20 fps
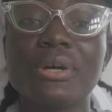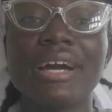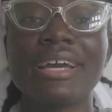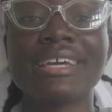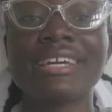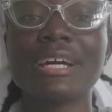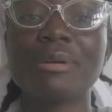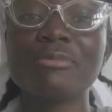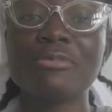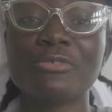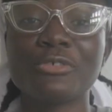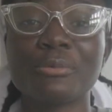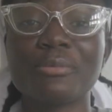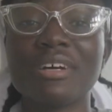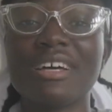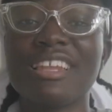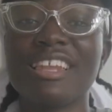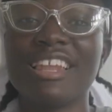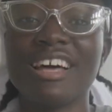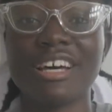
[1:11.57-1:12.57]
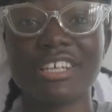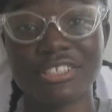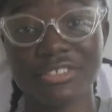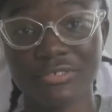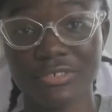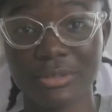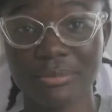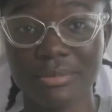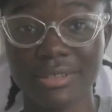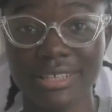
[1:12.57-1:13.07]
I come from a large
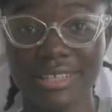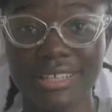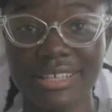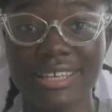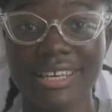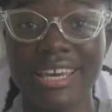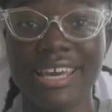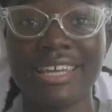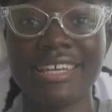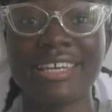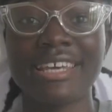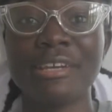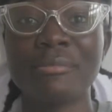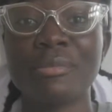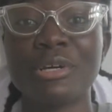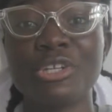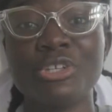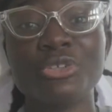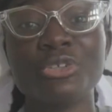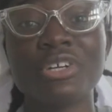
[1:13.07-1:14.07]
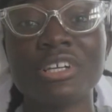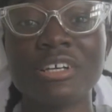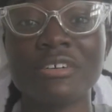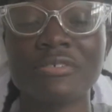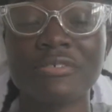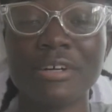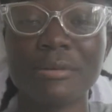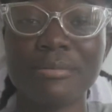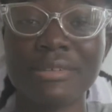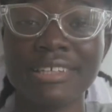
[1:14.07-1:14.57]
family, and in my nuclear
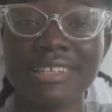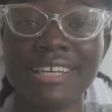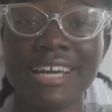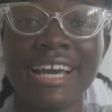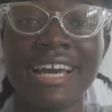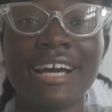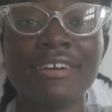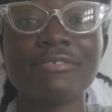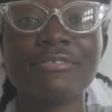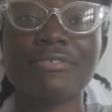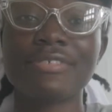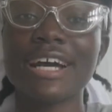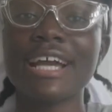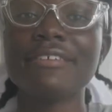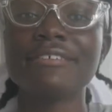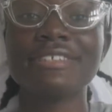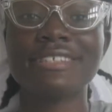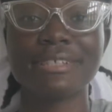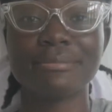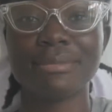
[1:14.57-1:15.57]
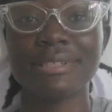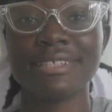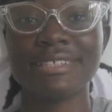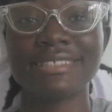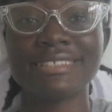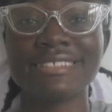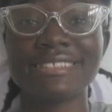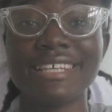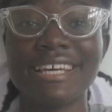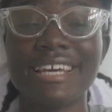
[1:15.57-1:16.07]
family I have 5
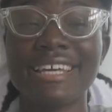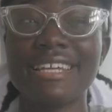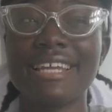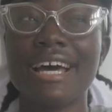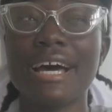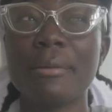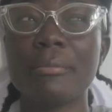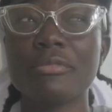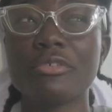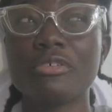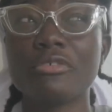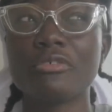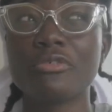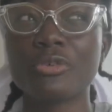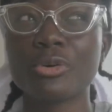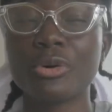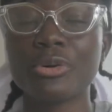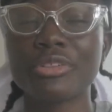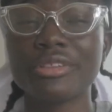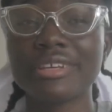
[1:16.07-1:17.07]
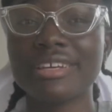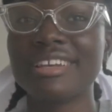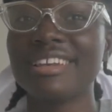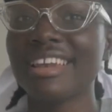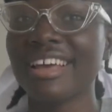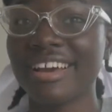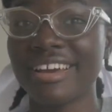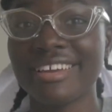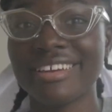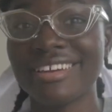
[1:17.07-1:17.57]
siblings and I'm the 4th in
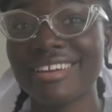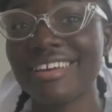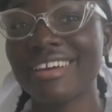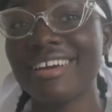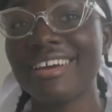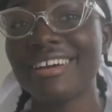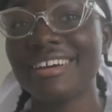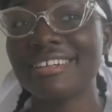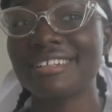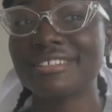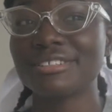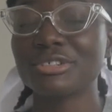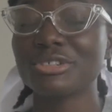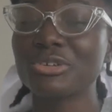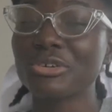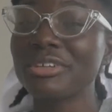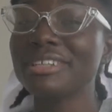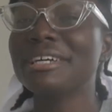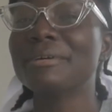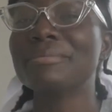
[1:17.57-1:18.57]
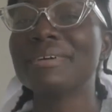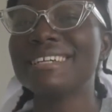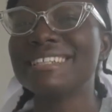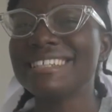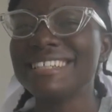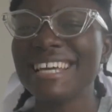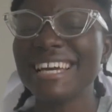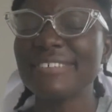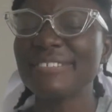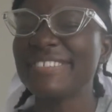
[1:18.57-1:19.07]
line. So growing up I
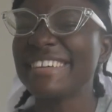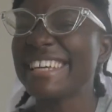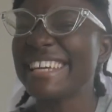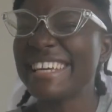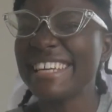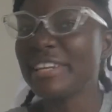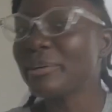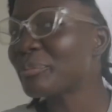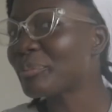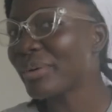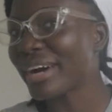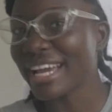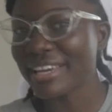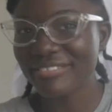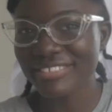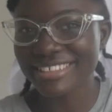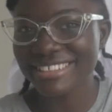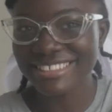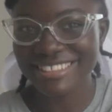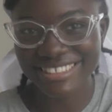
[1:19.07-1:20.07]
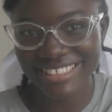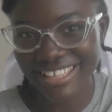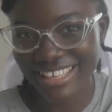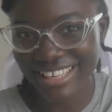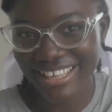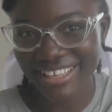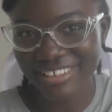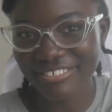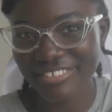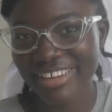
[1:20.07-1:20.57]
didn't have any privacy,
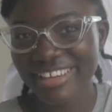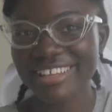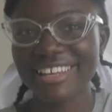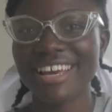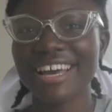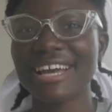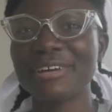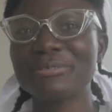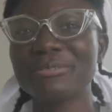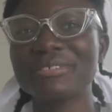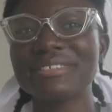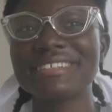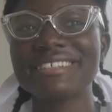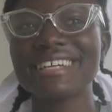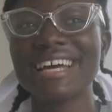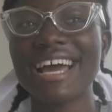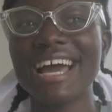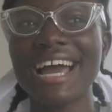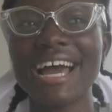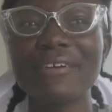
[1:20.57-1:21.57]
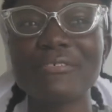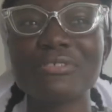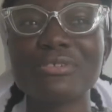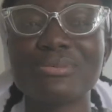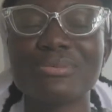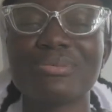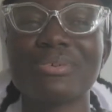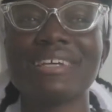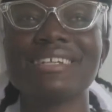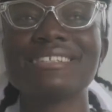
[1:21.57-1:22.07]
right? I would have
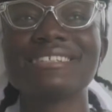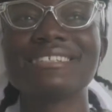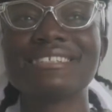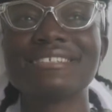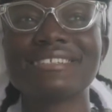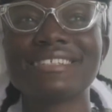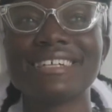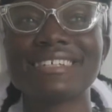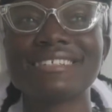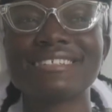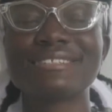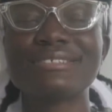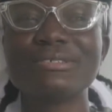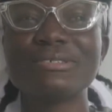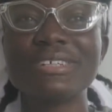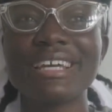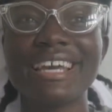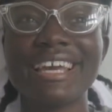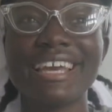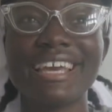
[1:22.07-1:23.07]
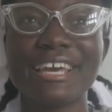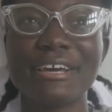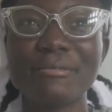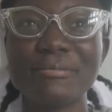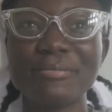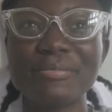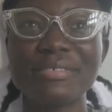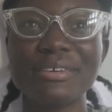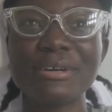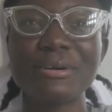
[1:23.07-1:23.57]
to wait till like 2
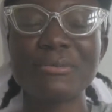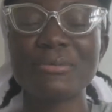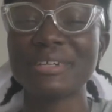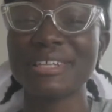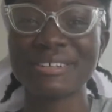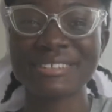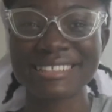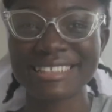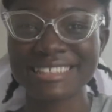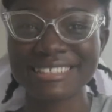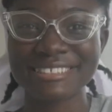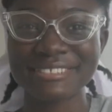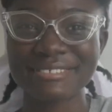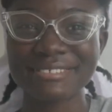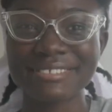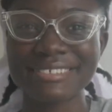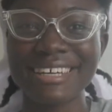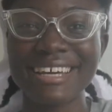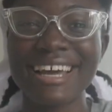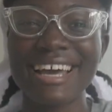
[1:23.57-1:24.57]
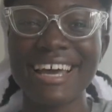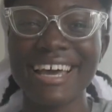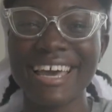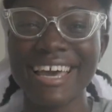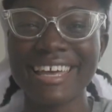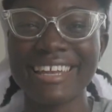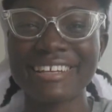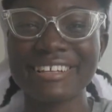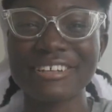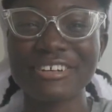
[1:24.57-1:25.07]
a.m. when I was little
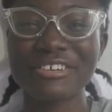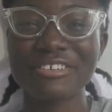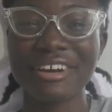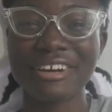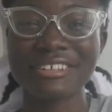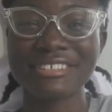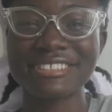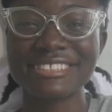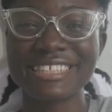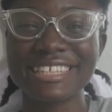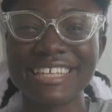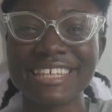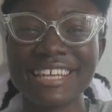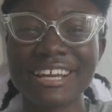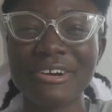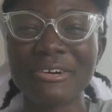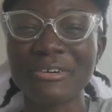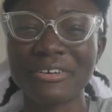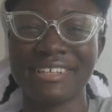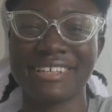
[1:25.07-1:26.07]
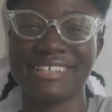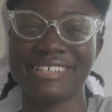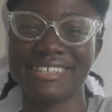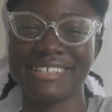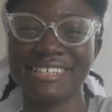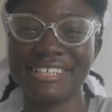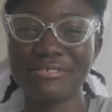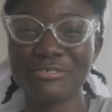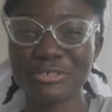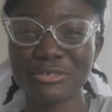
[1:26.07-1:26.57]
and crouch in a corner in the
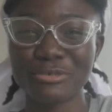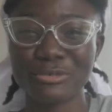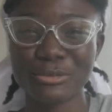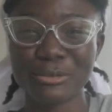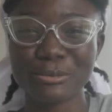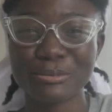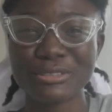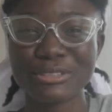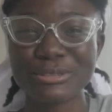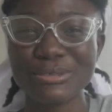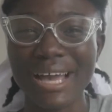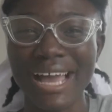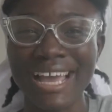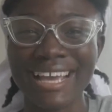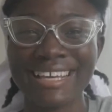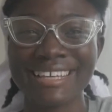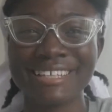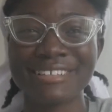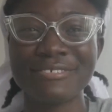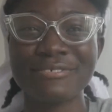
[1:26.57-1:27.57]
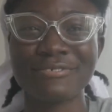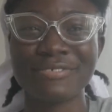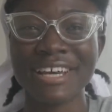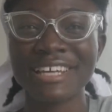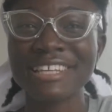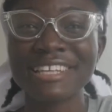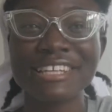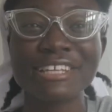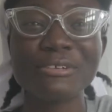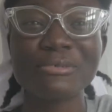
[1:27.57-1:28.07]
living room so I can
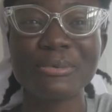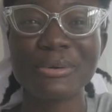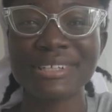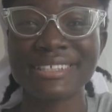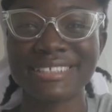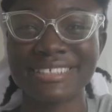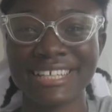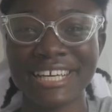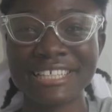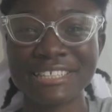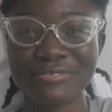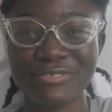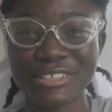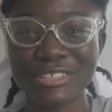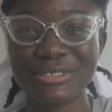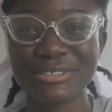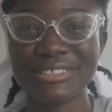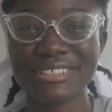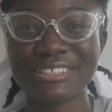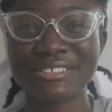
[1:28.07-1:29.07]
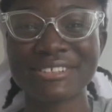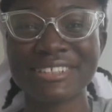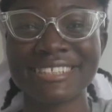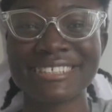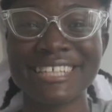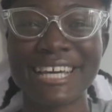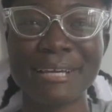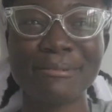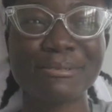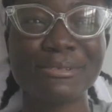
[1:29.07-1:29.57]
finally watch dance videos. You know,
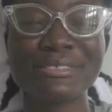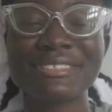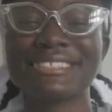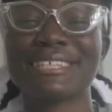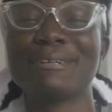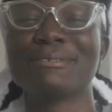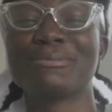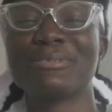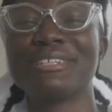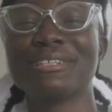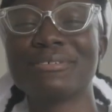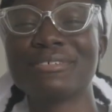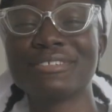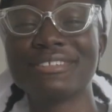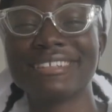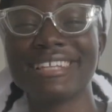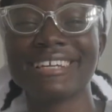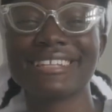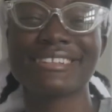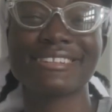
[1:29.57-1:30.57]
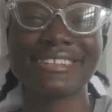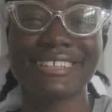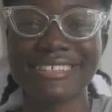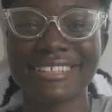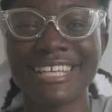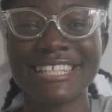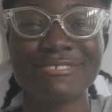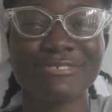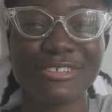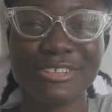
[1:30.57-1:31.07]
those times when like the
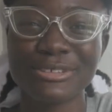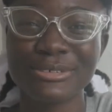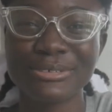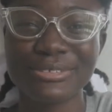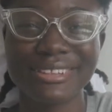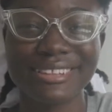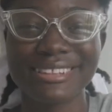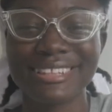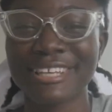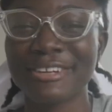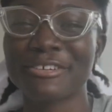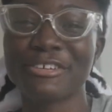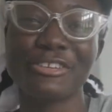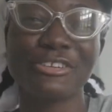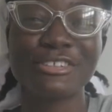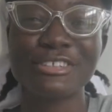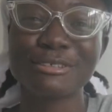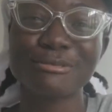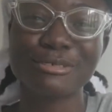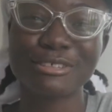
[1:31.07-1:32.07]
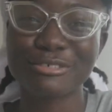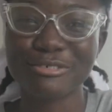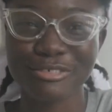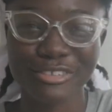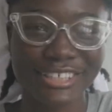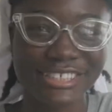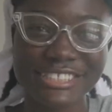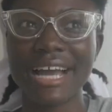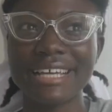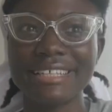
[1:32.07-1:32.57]
dance video thing on YouTube was
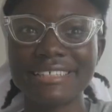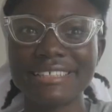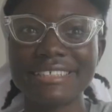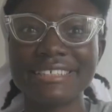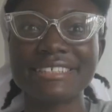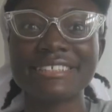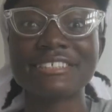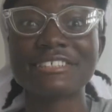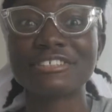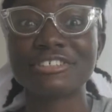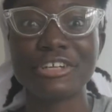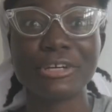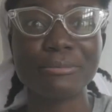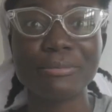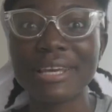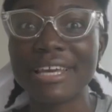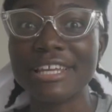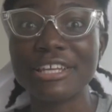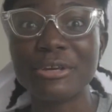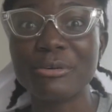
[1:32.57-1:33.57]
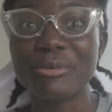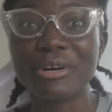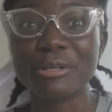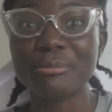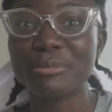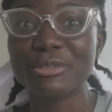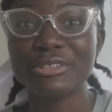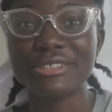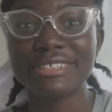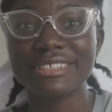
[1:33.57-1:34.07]
fresh. I didn't disturb anyone
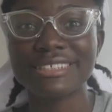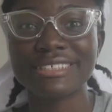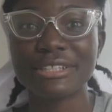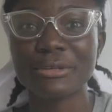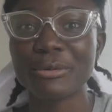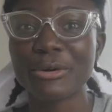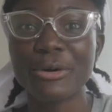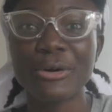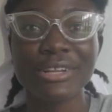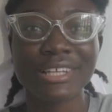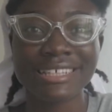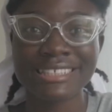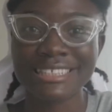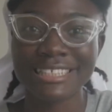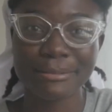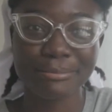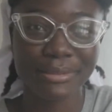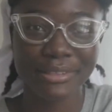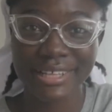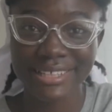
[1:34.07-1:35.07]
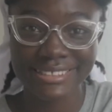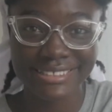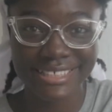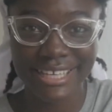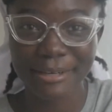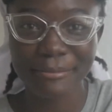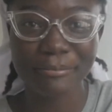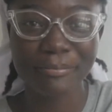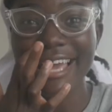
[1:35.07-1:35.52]
because they were all asleep at that time.